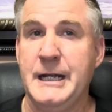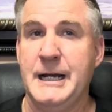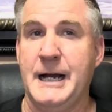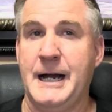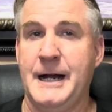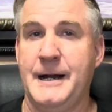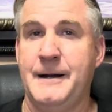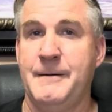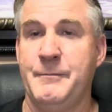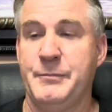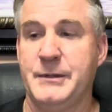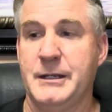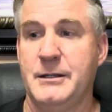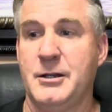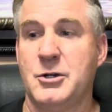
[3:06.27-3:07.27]
Um,
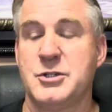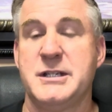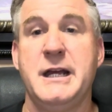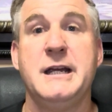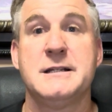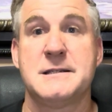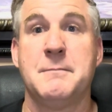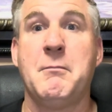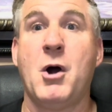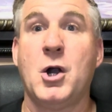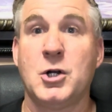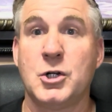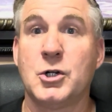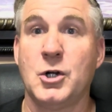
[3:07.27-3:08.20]
there is a marker